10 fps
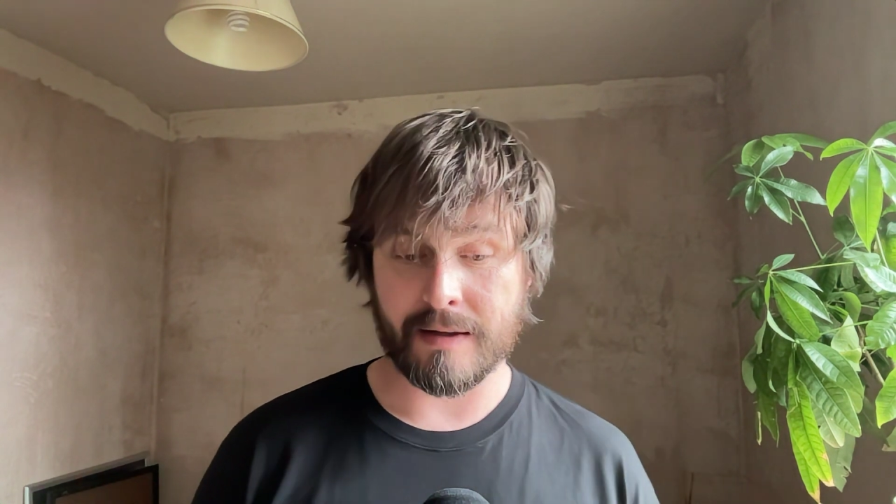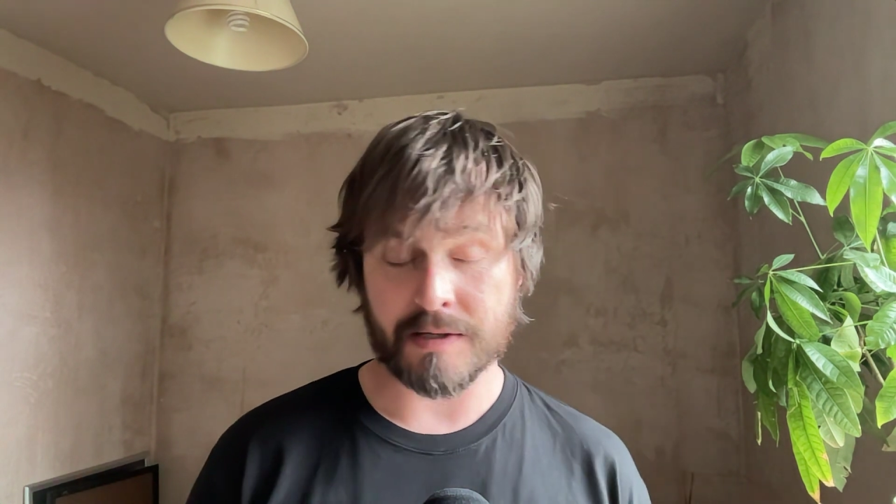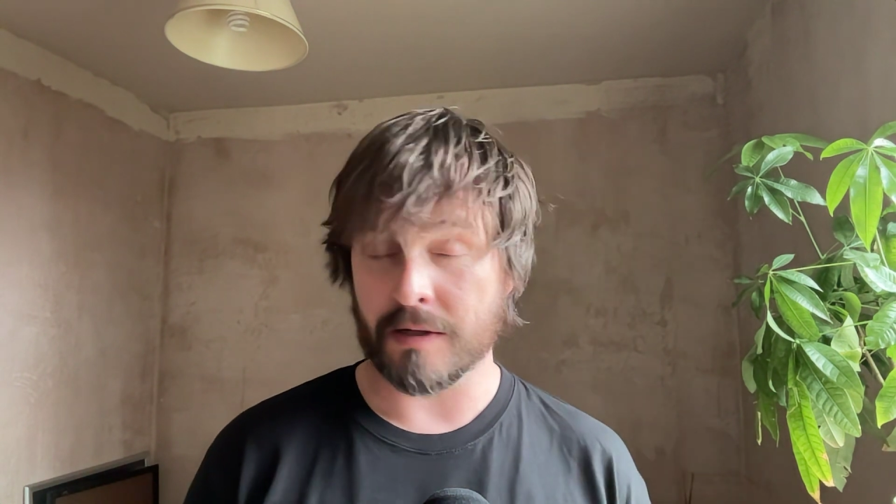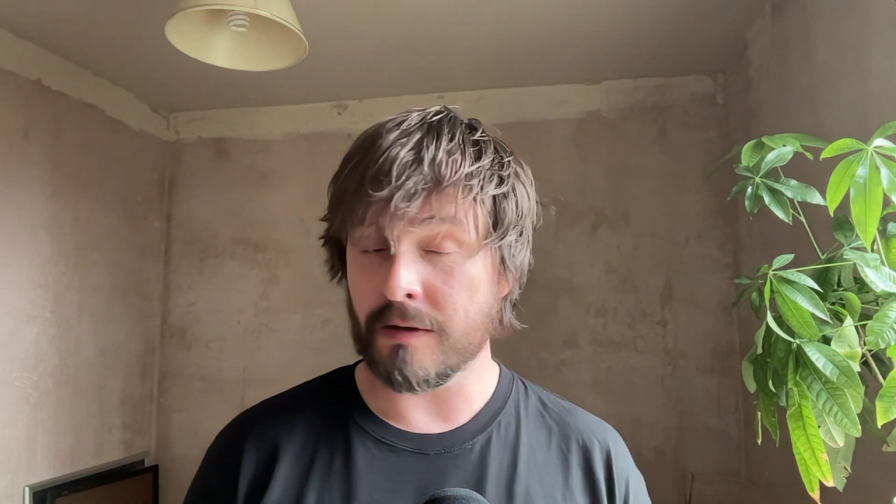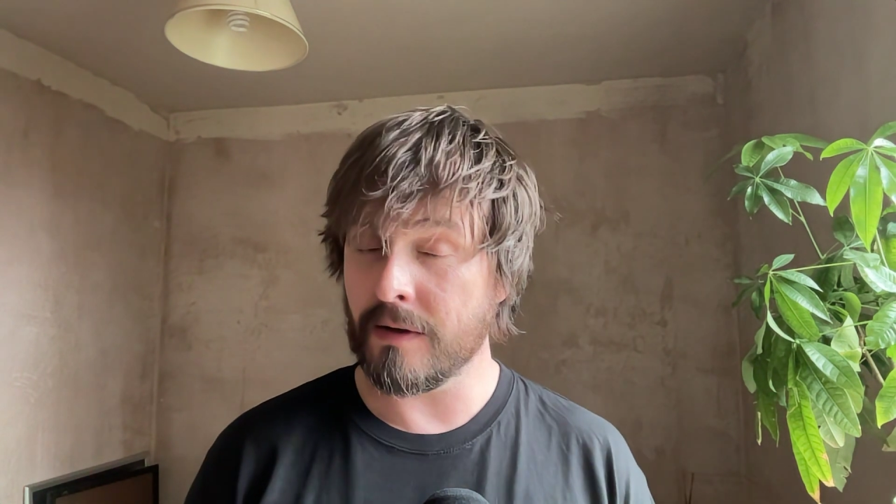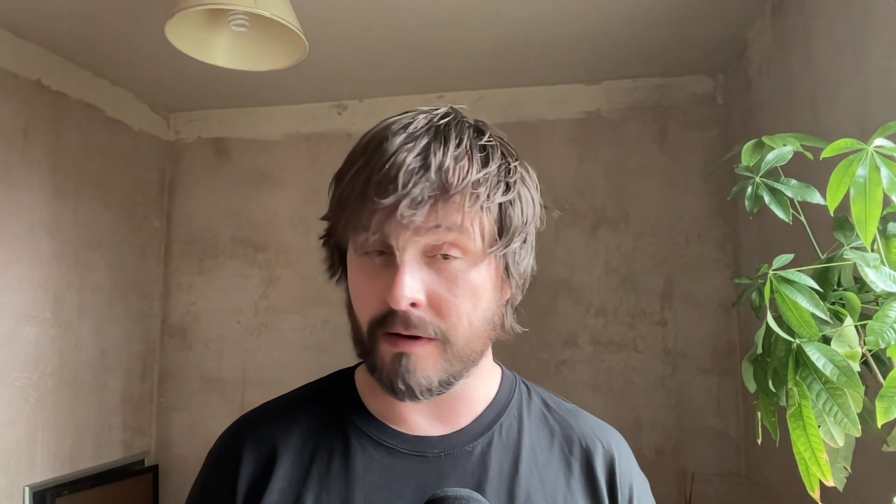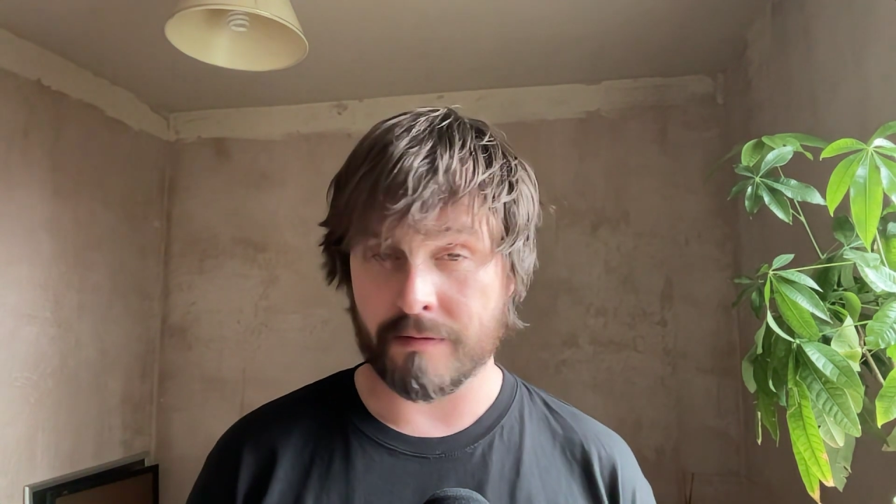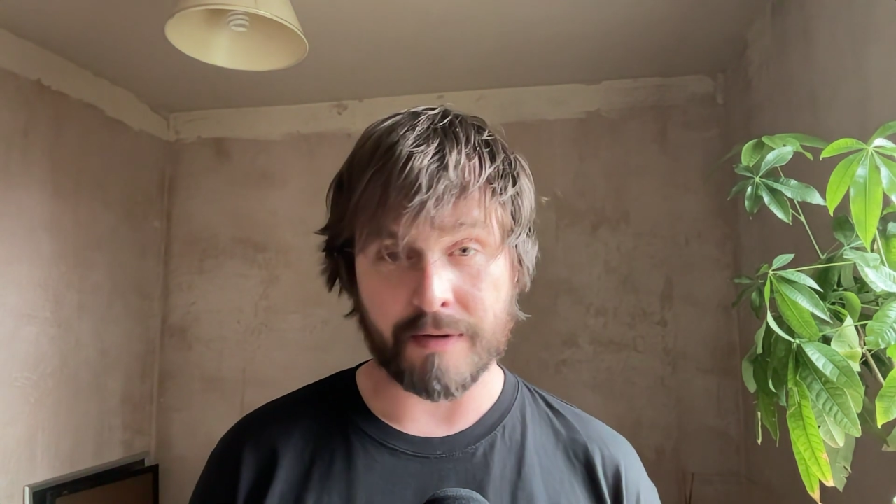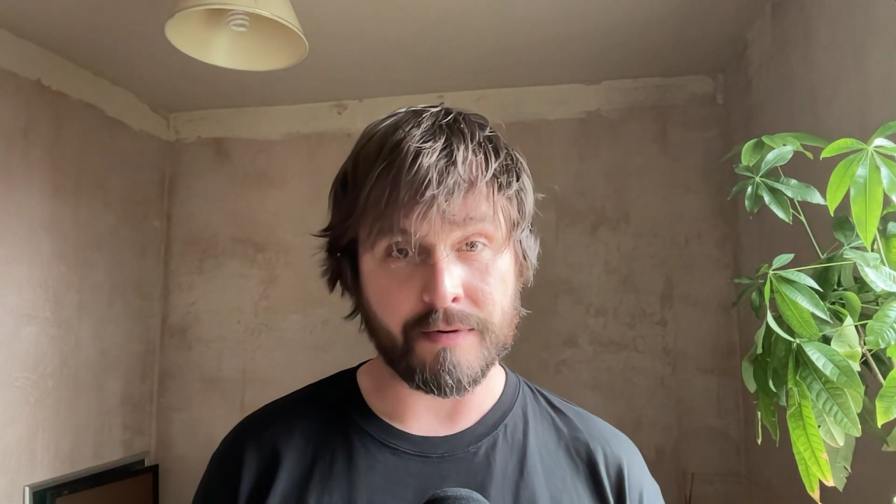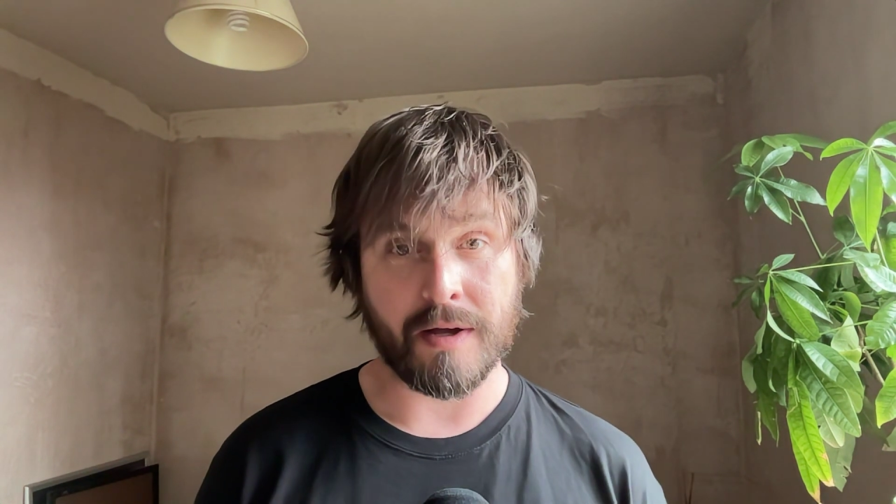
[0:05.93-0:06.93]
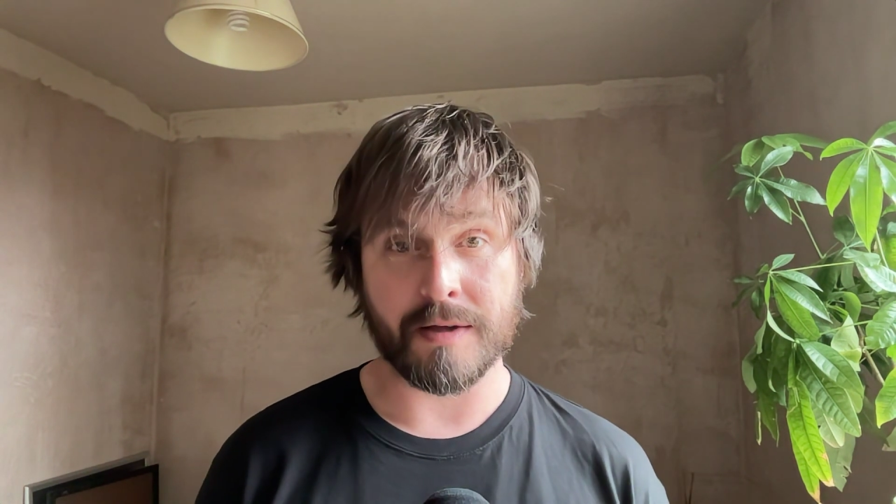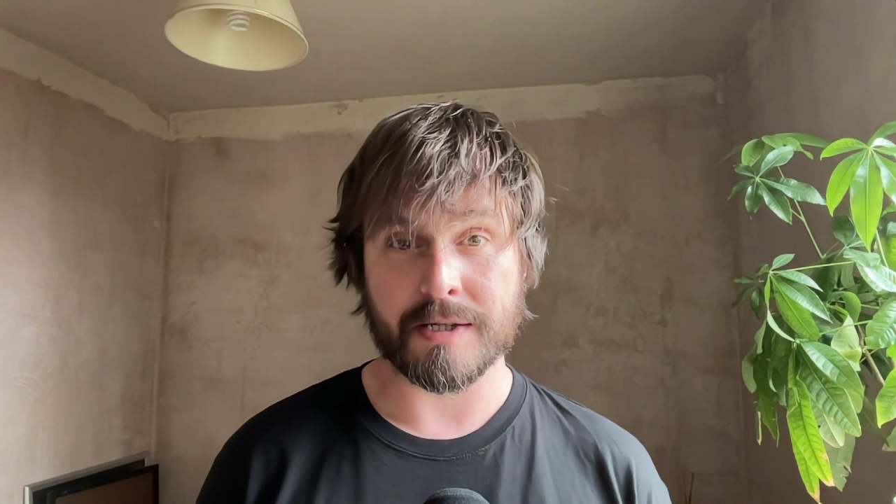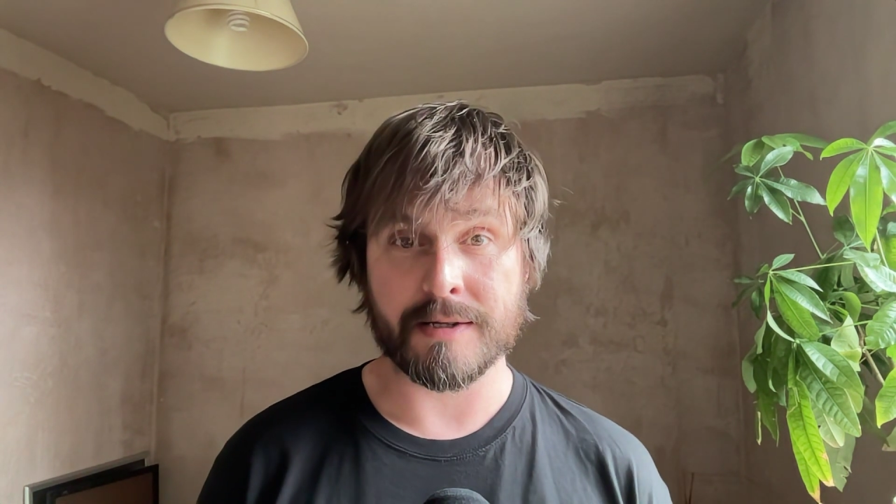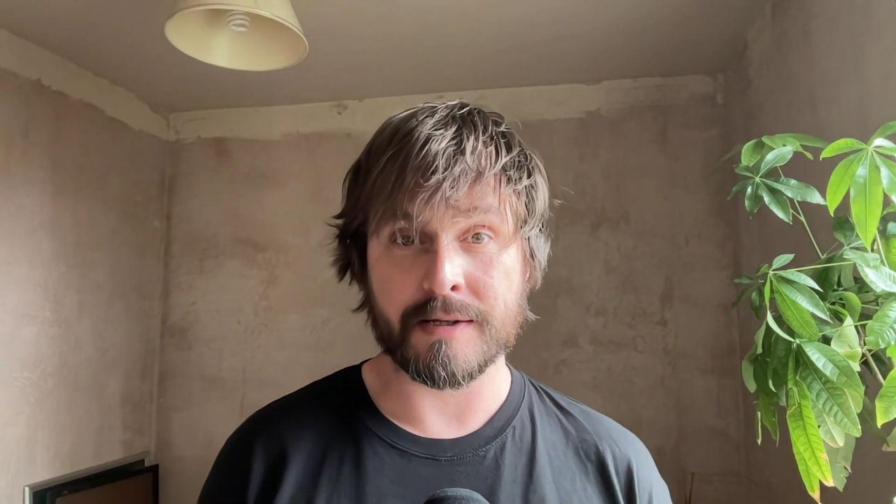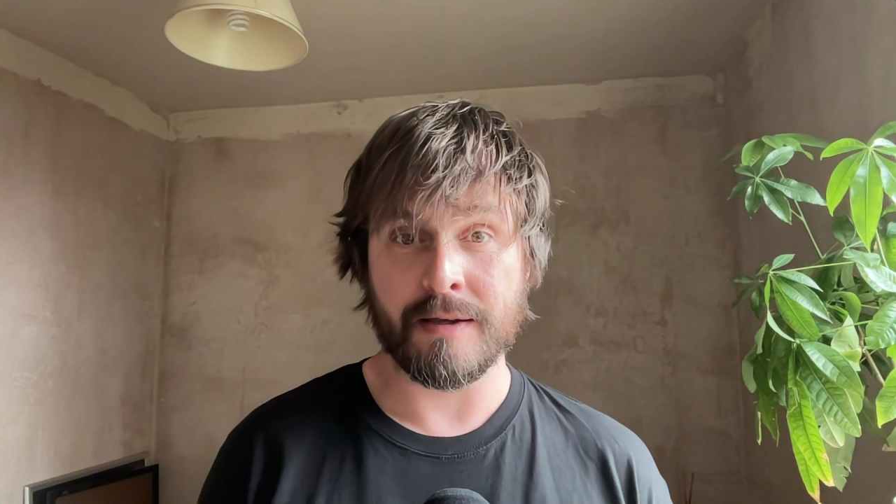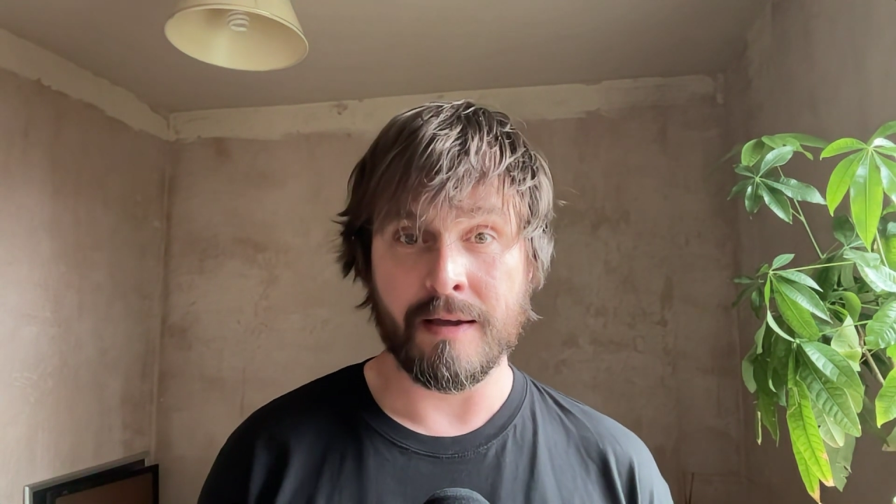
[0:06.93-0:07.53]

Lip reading: there's a lot of different answers.